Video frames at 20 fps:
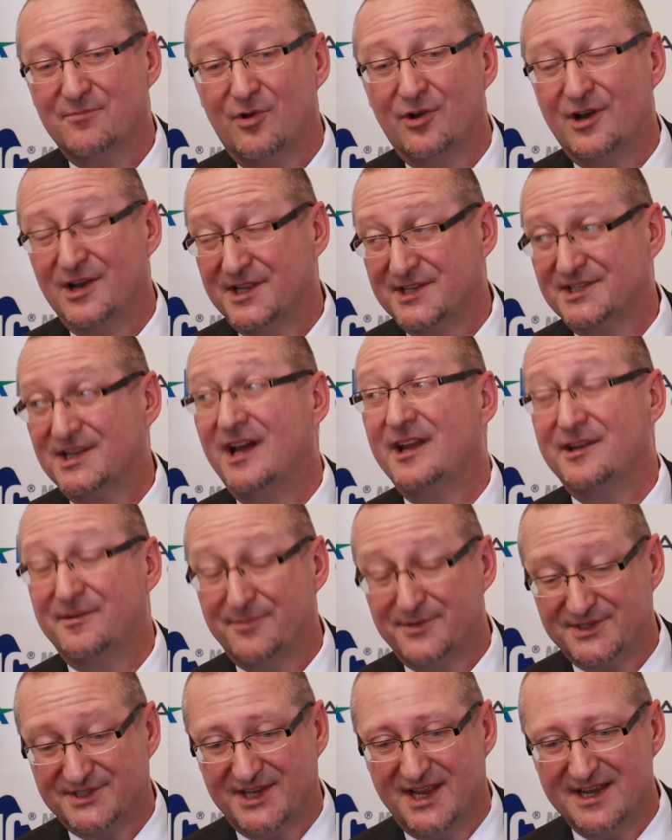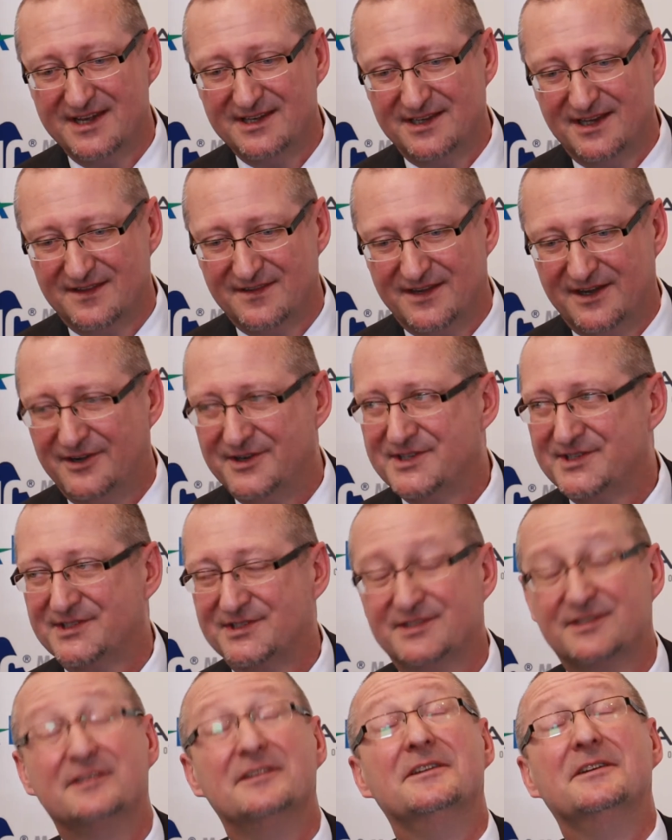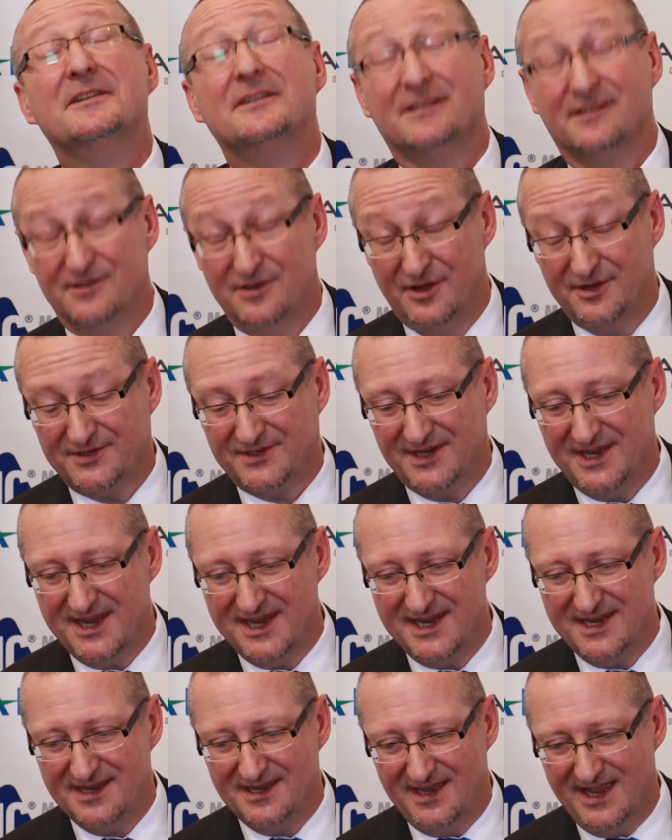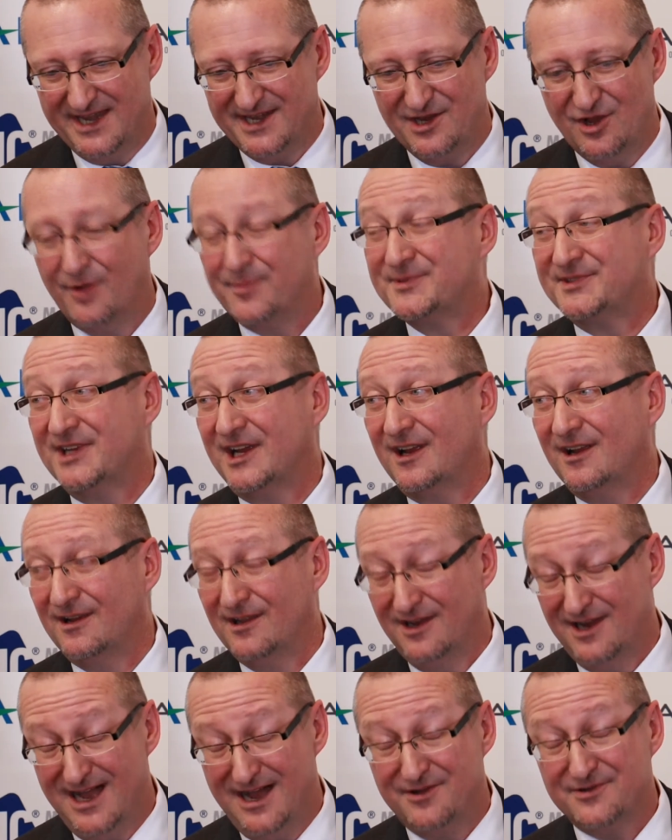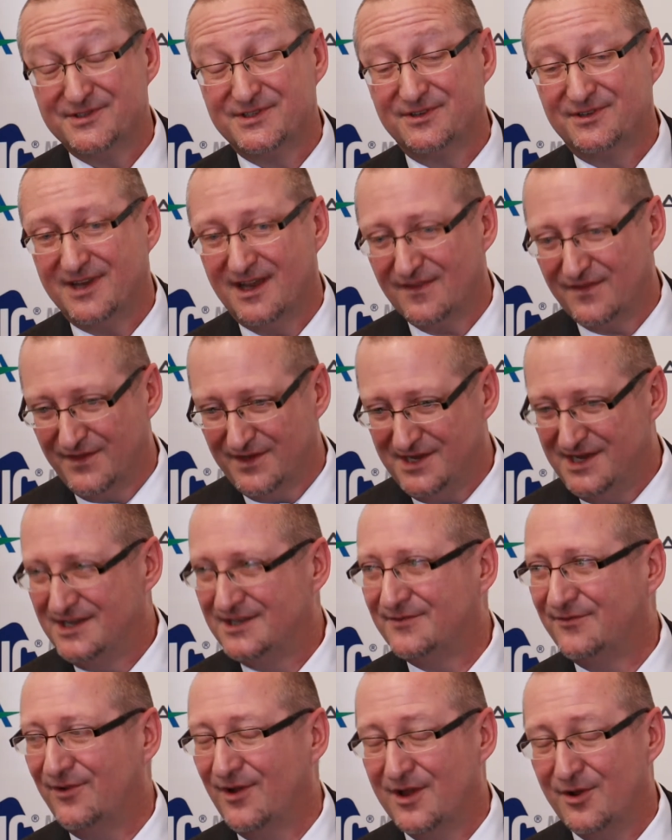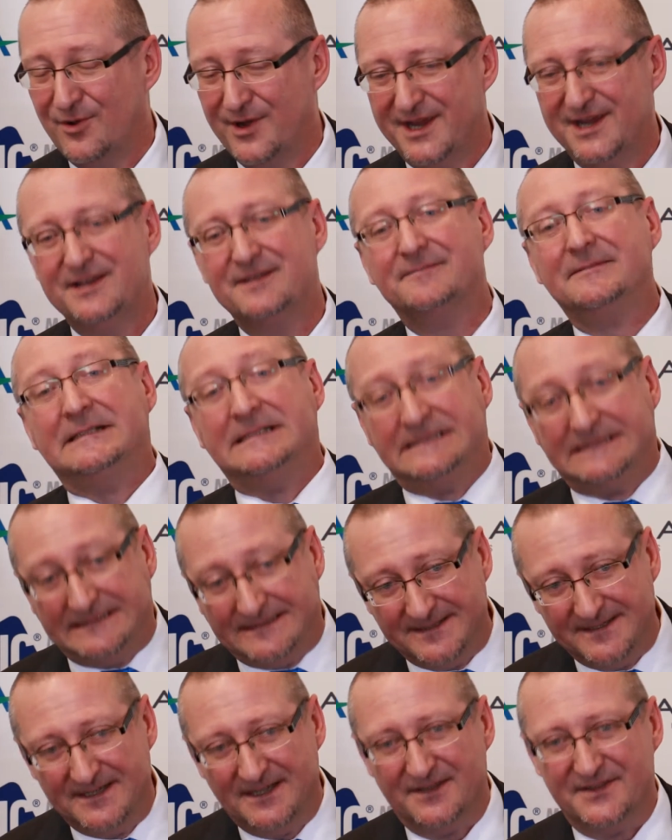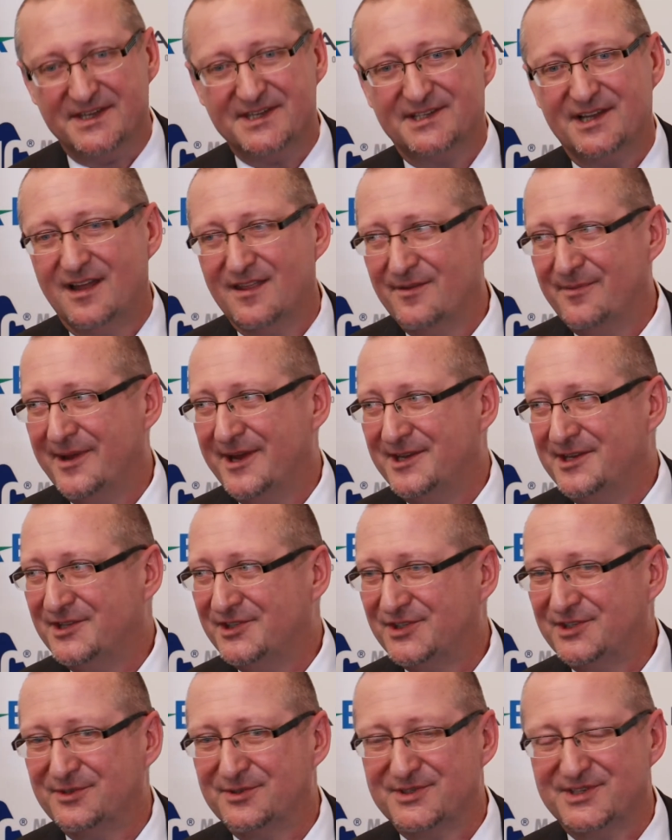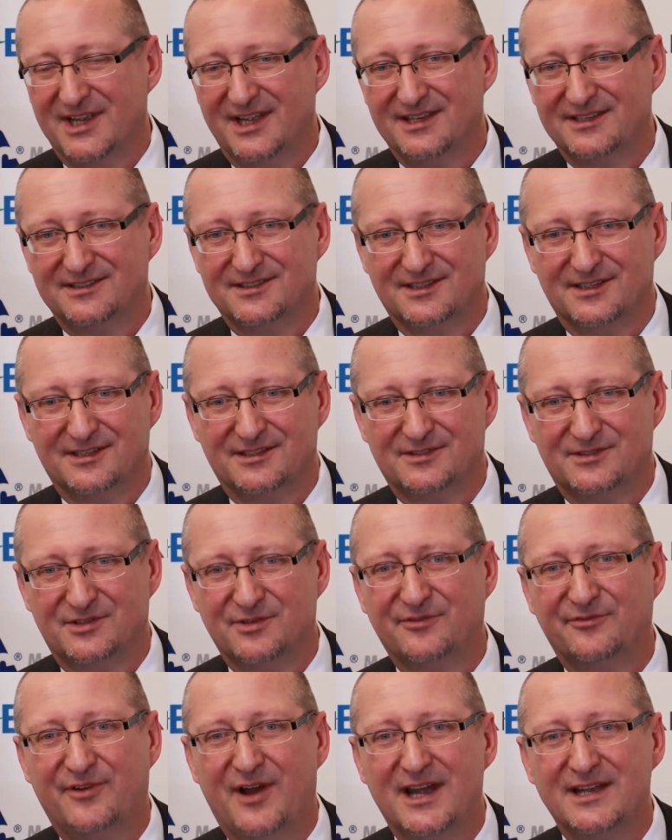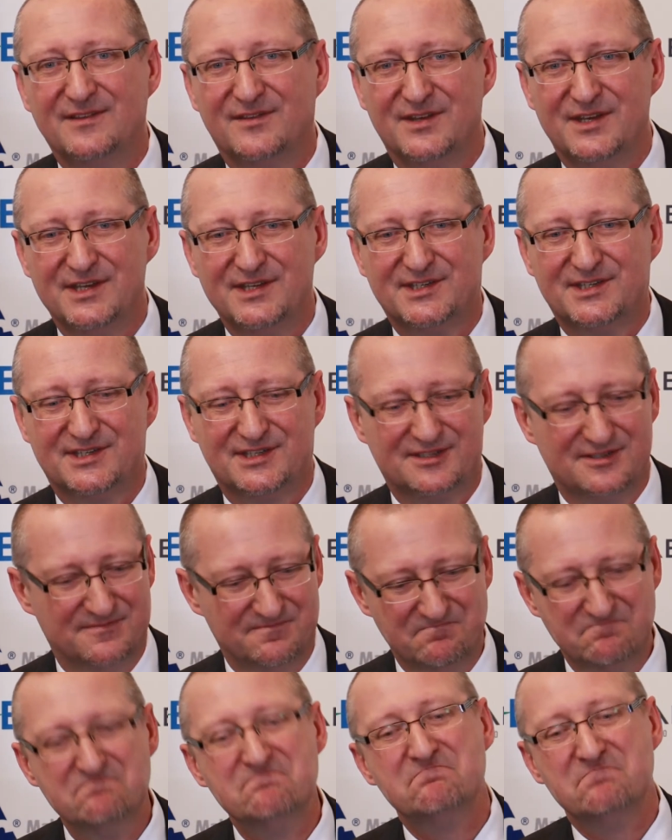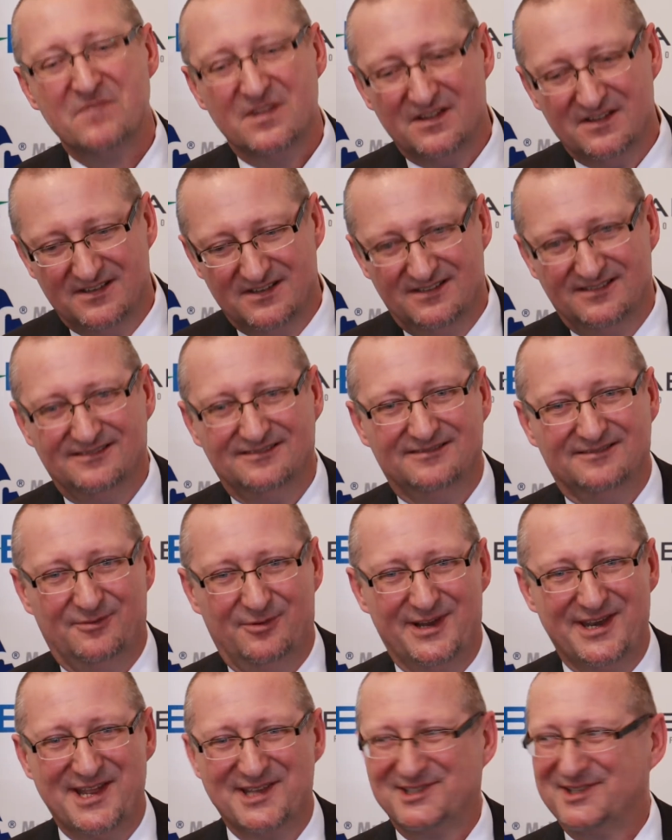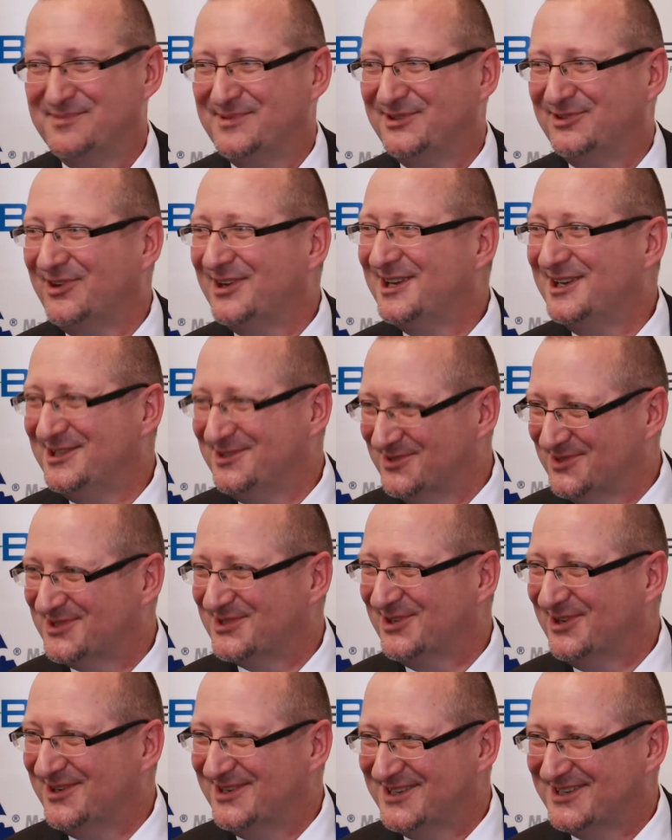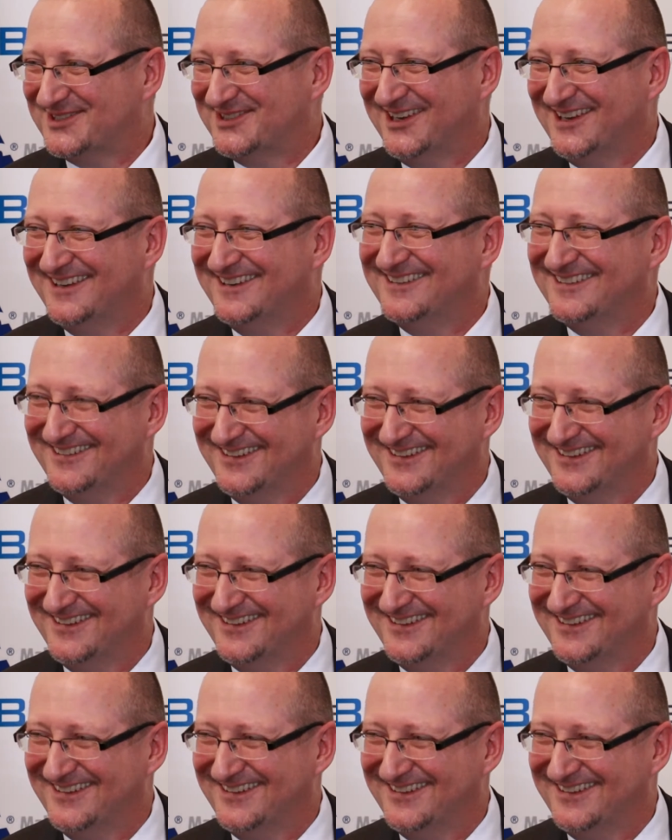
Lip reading: more or less 100%, and there is not any obstacle allowed to get the heat flowing. These are the main issues, and to fight these, one has to be tricky to a certain extent.